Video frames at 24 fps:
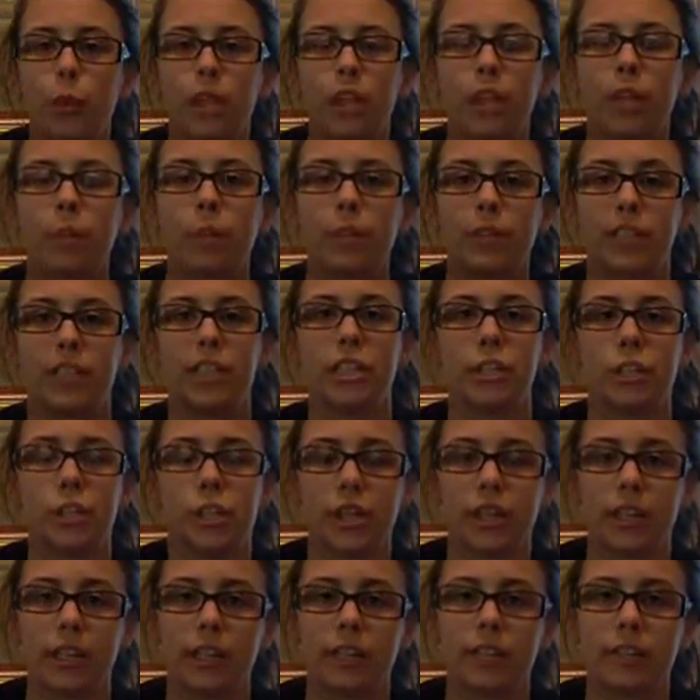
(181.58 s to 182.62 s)
what their
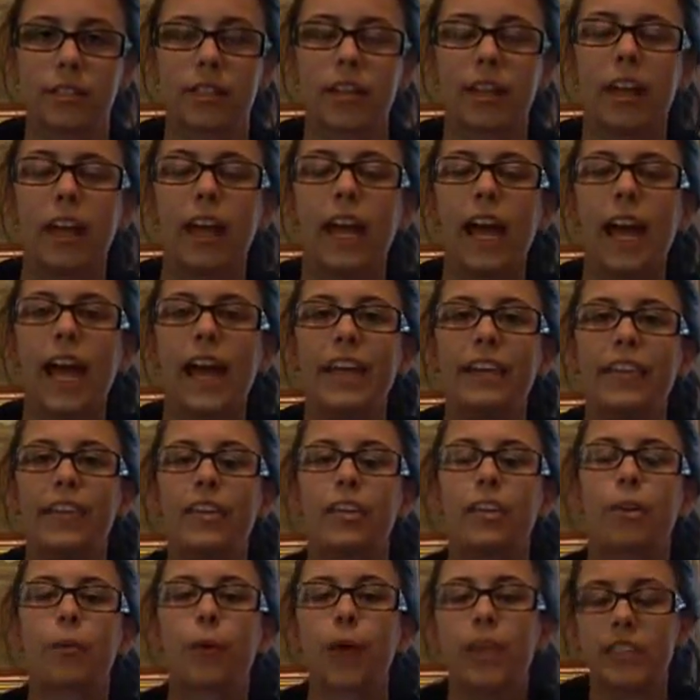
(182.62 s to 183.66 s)
position is, and
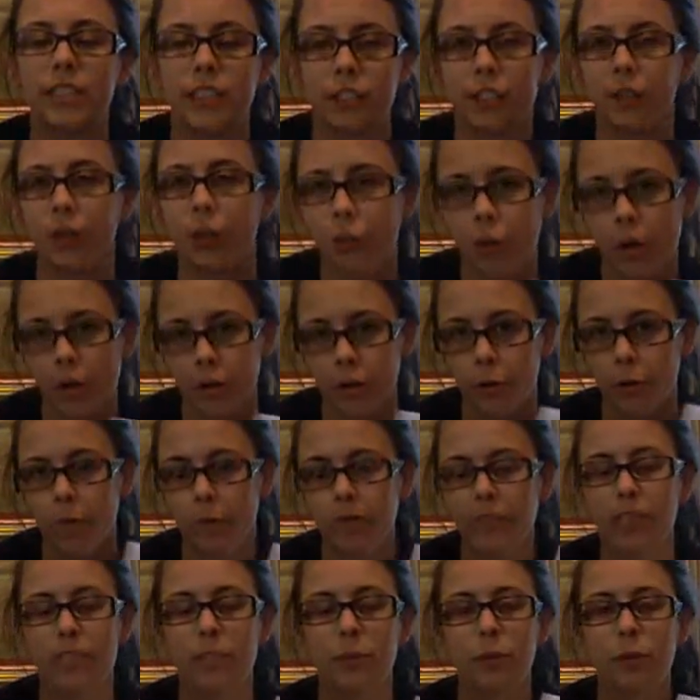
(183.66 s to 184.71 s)
then the rest of the quote.
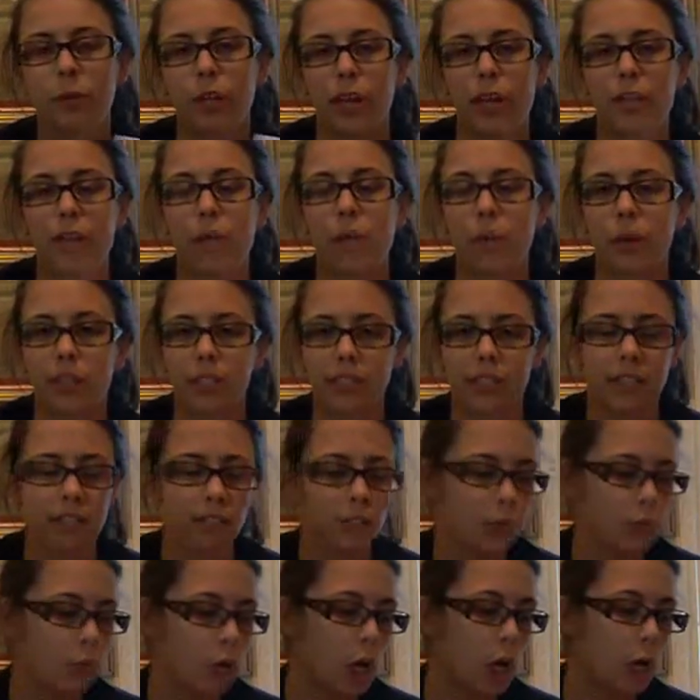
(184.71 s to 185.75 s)
But since we only have a
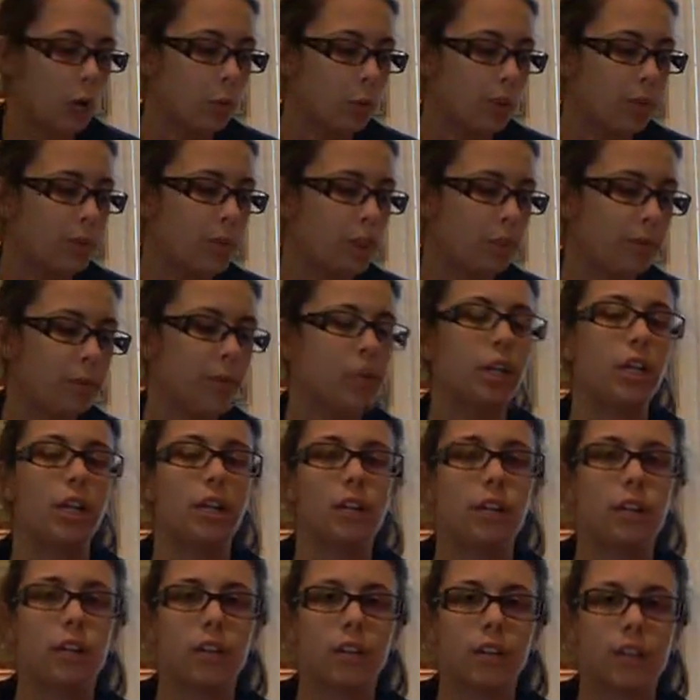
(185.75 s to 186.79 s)
one-sentence quote, we just put
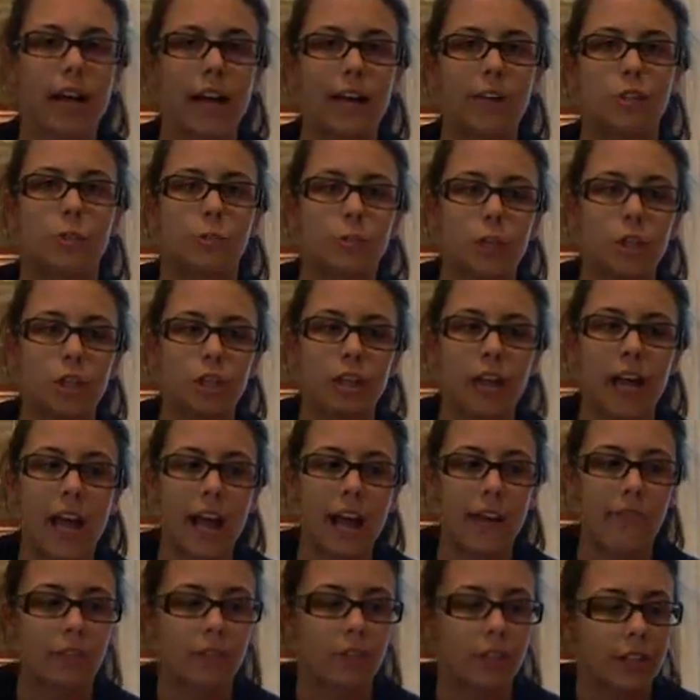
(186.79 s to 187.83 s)
the attribution
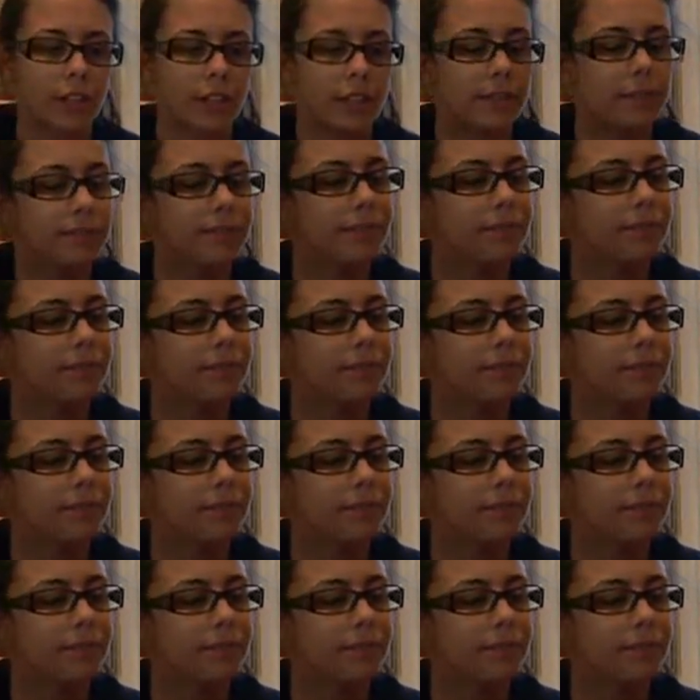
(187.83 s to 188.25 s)
after it.